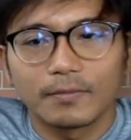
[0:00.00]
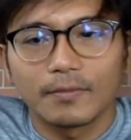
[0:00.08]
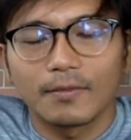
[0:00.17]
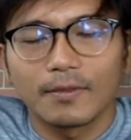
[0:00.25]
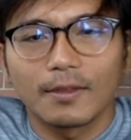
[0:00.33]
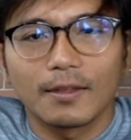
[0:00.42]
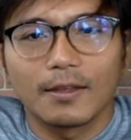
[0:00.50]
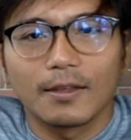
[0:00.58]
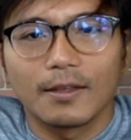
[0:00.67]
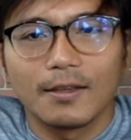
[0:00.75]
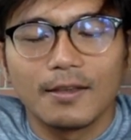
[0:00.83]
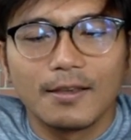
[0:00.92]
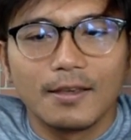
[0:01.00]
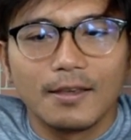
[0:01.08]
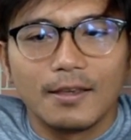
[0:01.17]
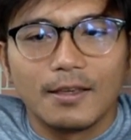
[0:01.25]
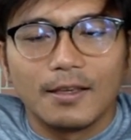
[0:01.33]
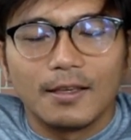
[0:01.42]

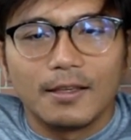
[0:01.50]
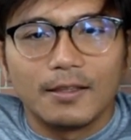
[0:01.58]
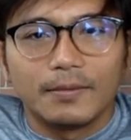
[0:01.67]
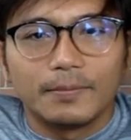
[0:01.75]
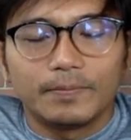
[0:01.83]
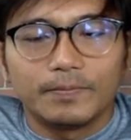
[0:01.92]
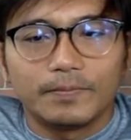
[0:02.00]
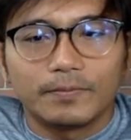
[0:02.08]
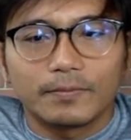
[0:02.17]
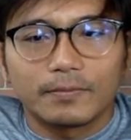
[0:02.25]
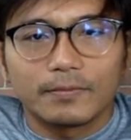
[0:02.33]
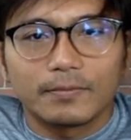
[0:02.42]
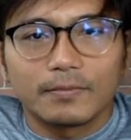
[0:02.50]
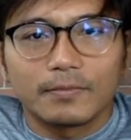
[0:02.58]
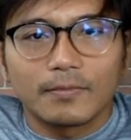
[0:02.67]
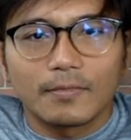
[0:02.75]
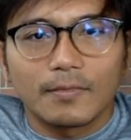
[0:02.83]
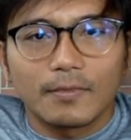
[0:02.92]

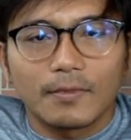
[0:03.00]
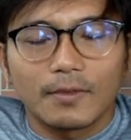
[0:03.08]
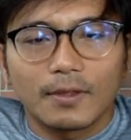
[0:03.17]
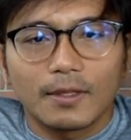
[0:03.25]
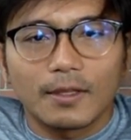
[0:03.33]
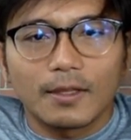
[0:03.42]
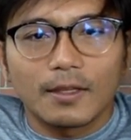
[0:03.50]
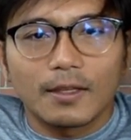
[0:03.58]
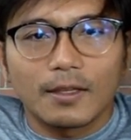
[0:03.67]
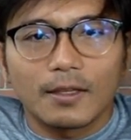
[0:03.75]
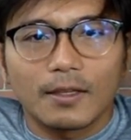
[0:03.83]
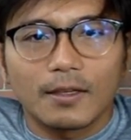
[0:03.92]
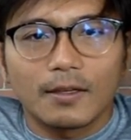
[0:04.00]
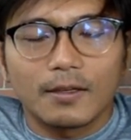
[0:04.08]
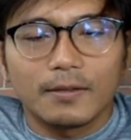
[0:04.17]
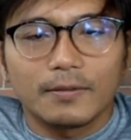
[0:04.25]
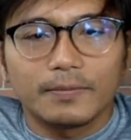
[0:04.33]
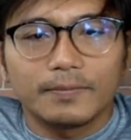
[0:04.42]

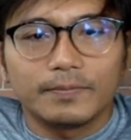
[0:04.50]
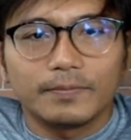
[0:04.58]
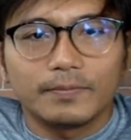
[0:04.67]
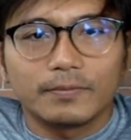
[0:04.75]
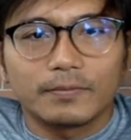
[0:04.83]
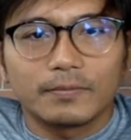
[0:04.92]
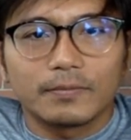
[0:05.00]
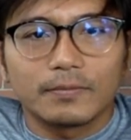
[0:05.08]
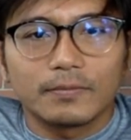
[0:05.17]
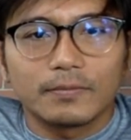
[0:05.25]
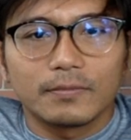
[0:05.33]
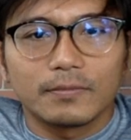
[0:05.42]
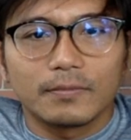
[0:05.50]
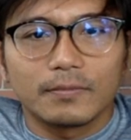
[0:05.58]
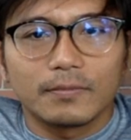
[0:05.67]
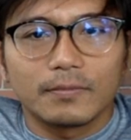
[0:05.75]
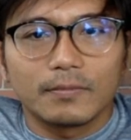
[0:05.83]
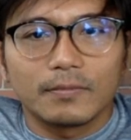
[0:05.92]

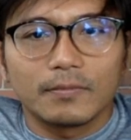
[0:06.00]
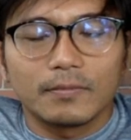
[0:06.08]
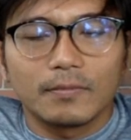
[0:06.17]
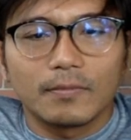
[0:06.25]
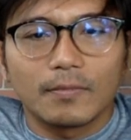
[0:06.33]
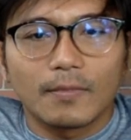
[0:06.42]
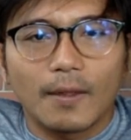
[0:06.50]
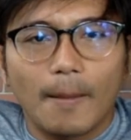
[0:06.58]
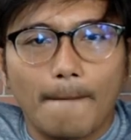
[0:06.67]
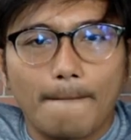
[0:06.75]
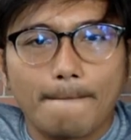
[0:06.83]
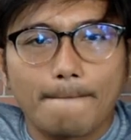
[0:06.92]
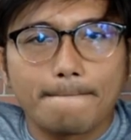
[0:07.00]
This person isn't speaking.